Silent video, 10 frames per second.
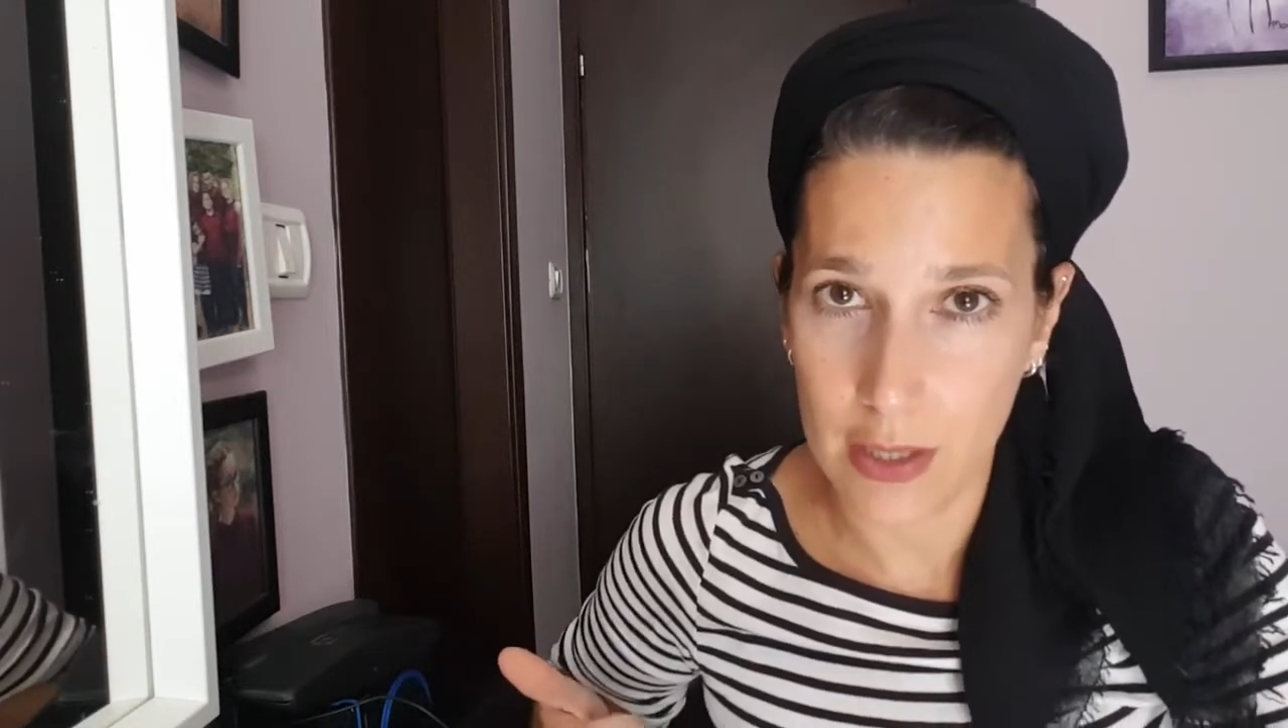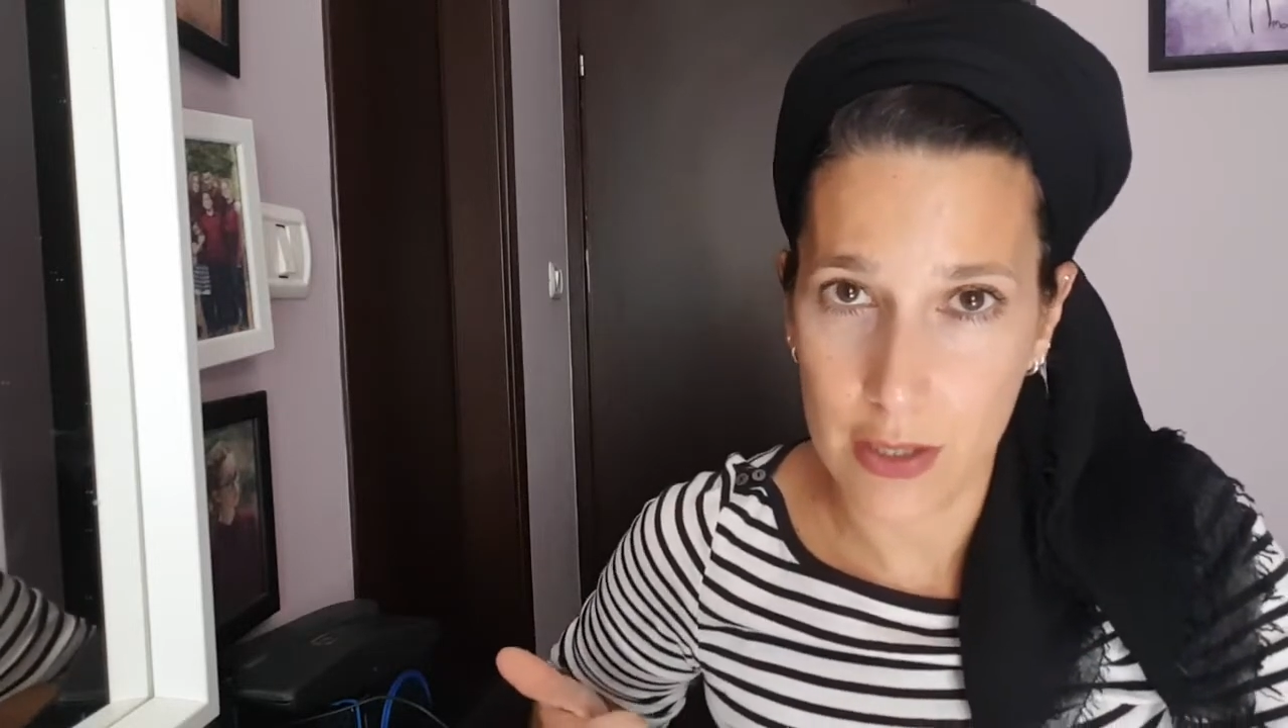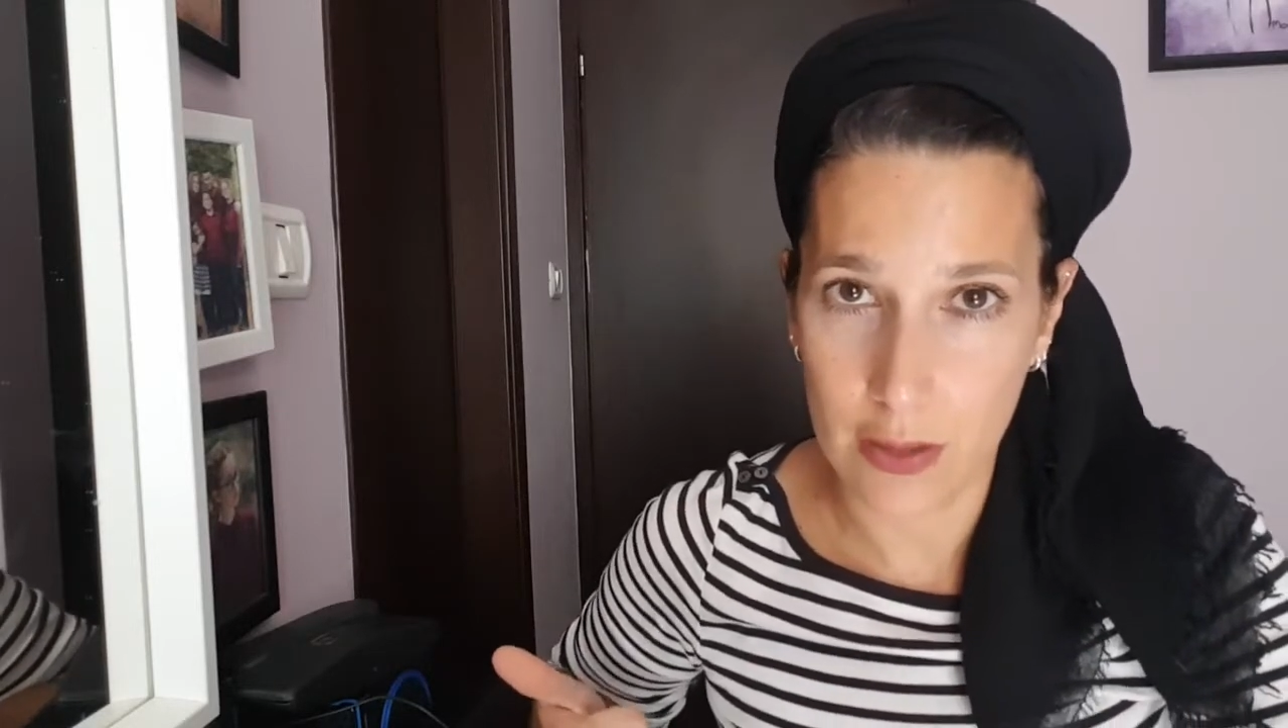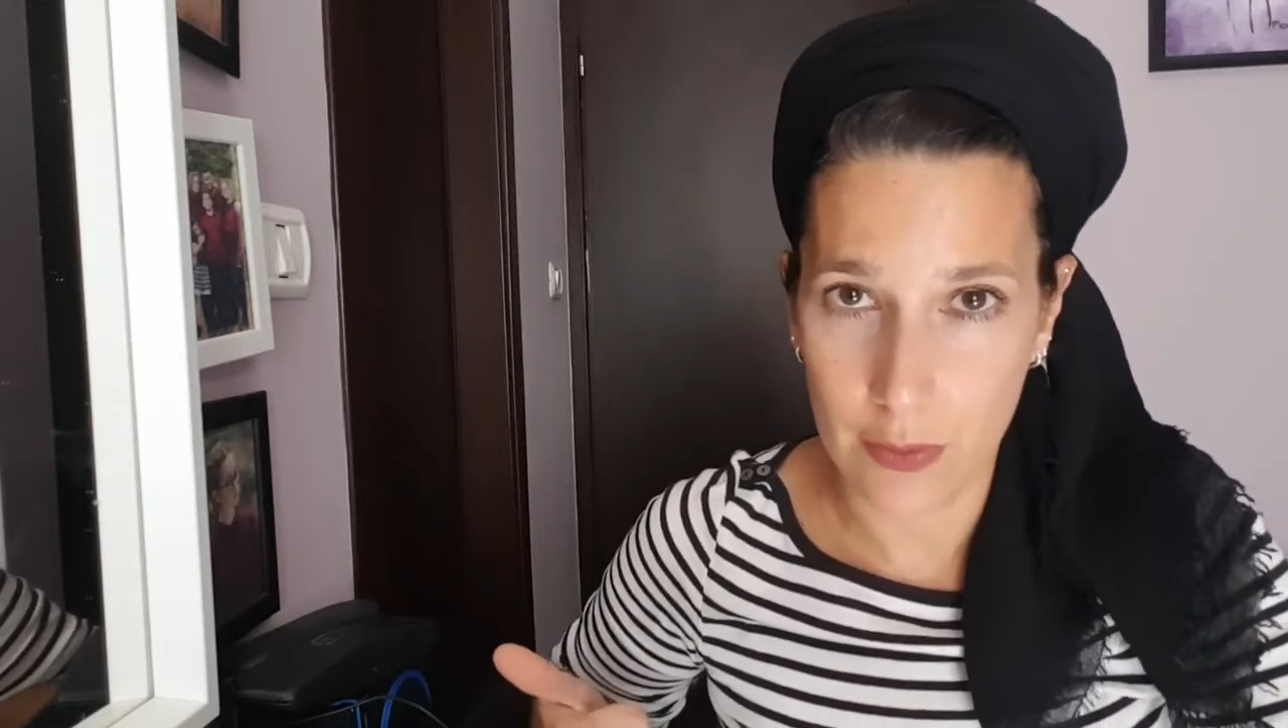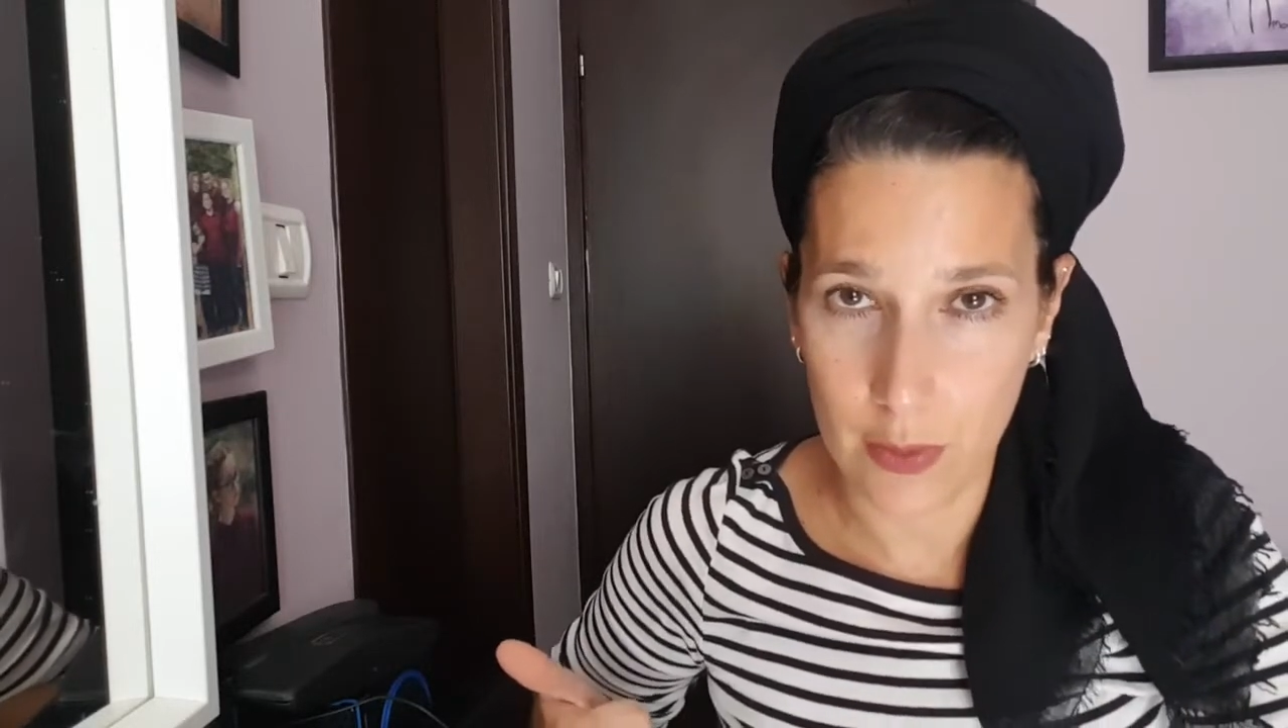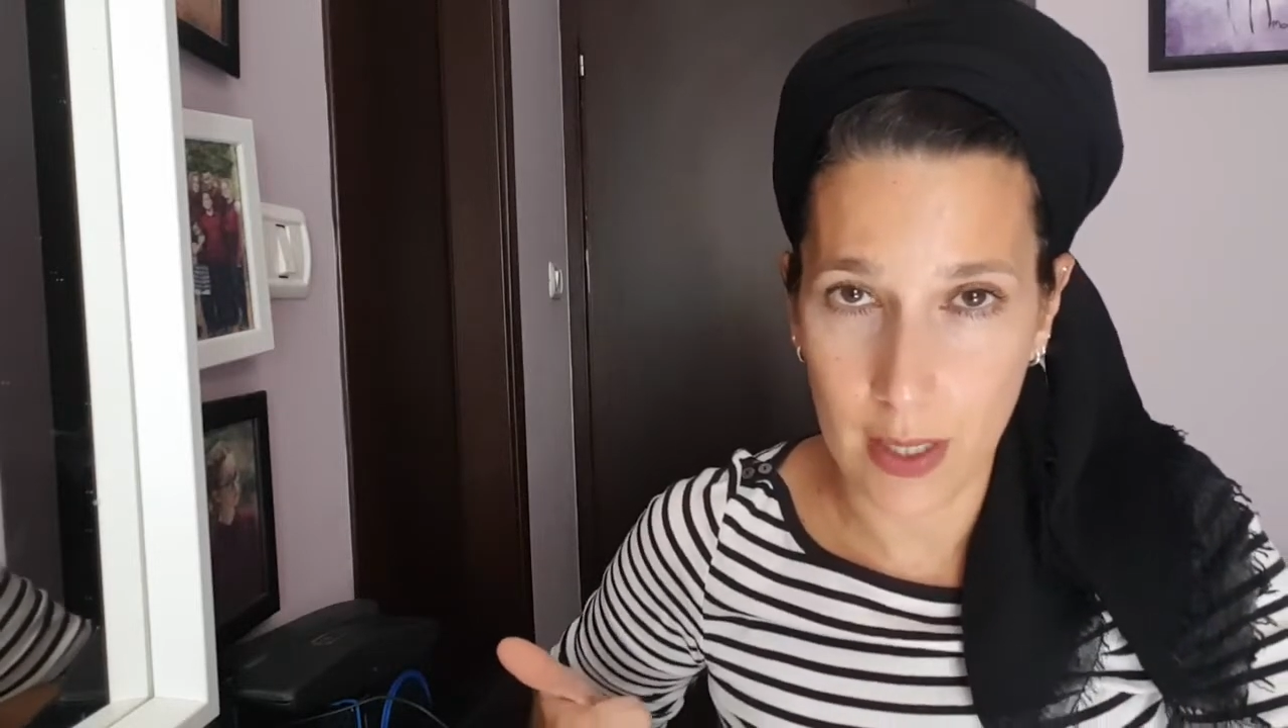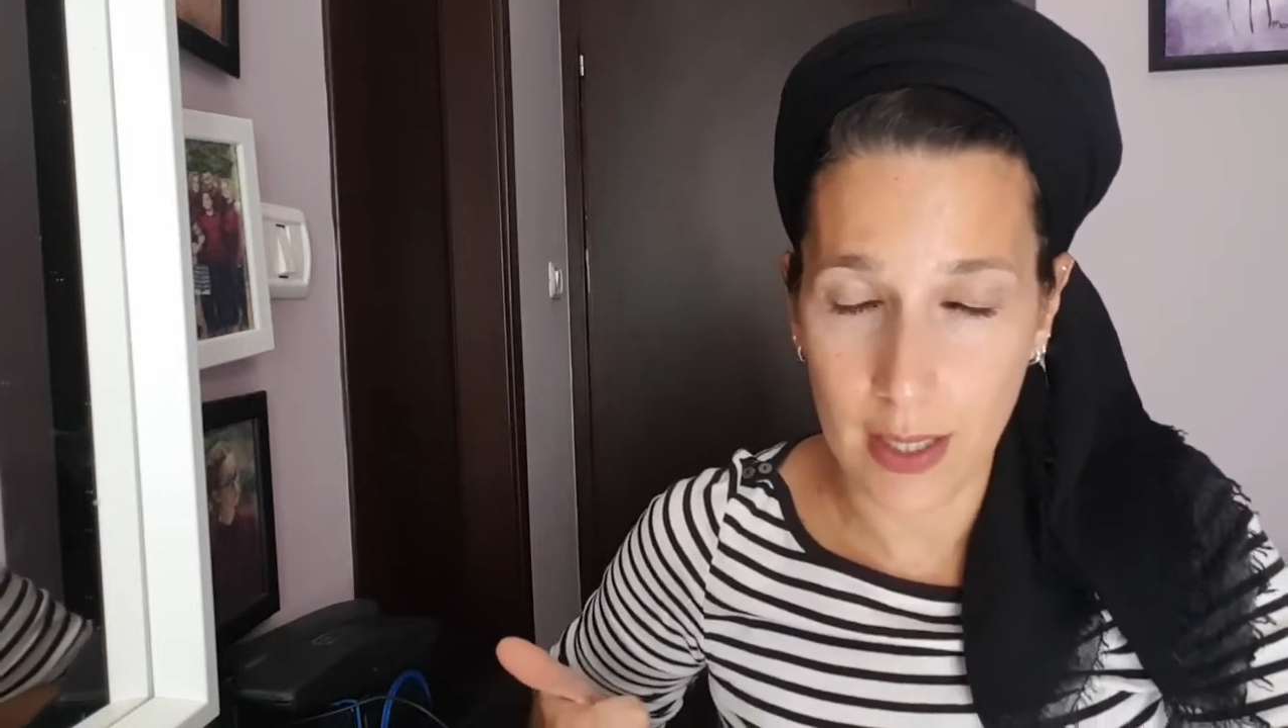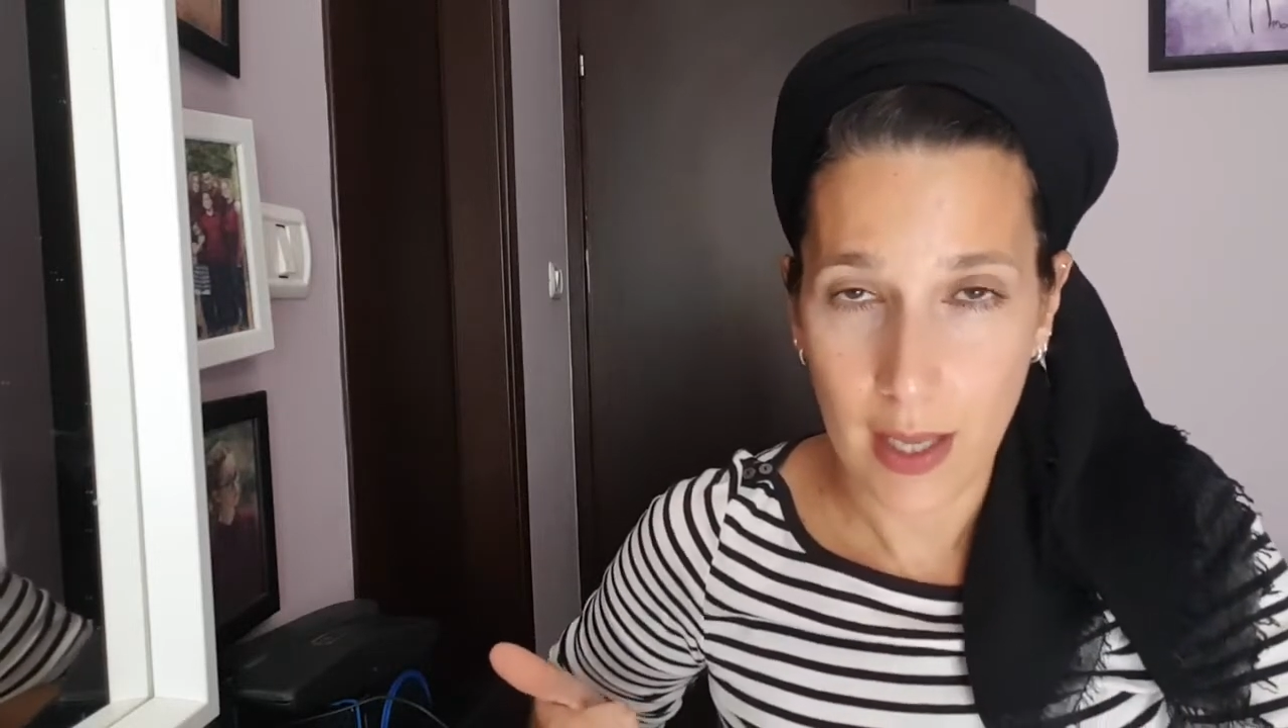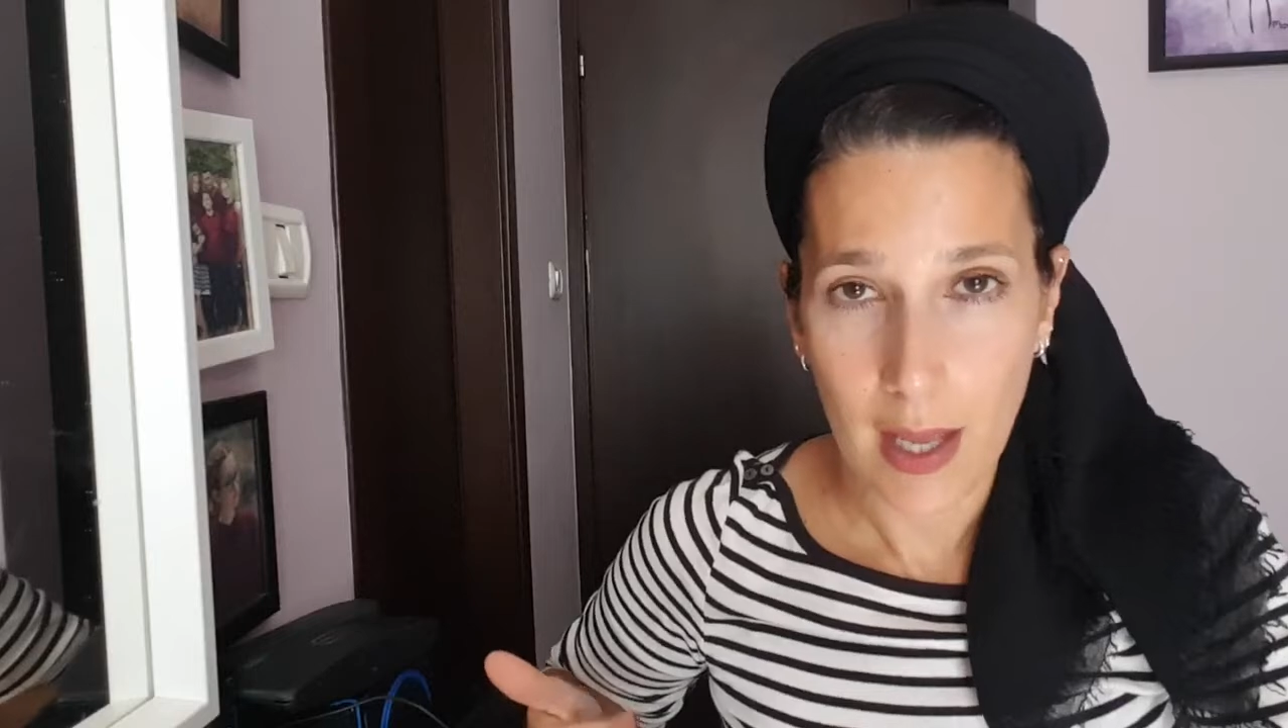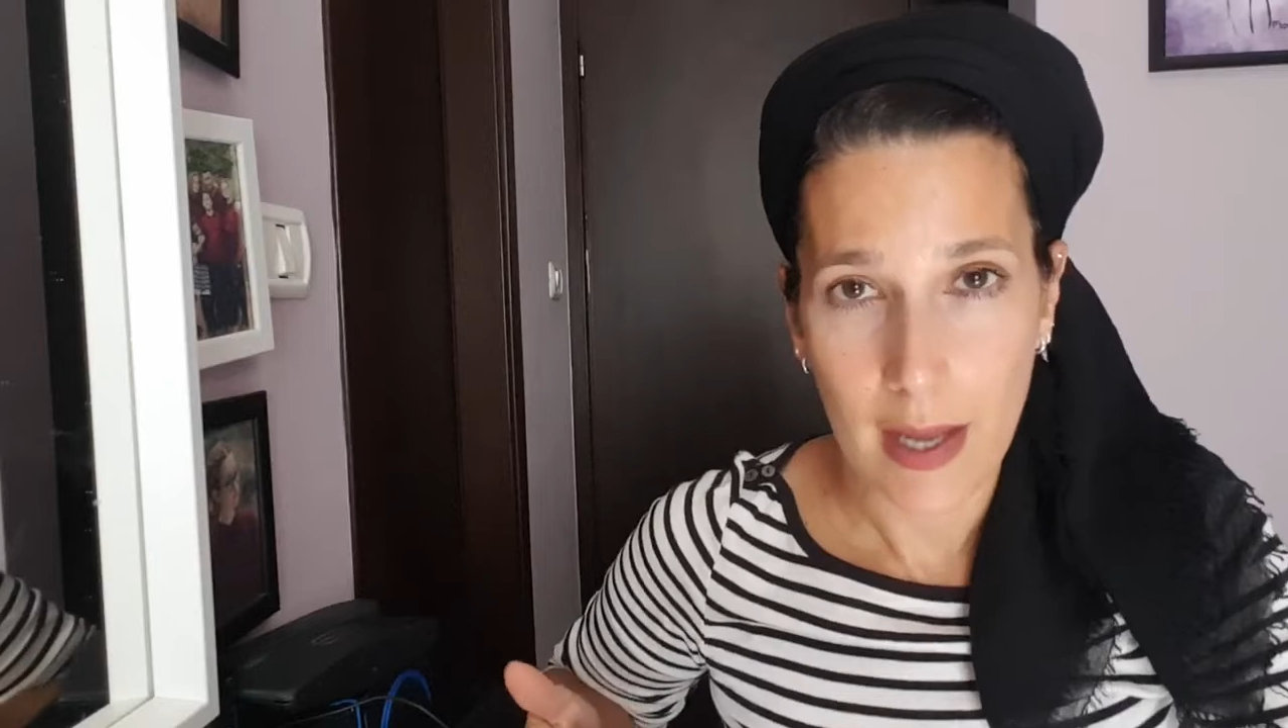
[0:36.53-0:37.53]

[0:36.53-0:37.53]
Teshuvah,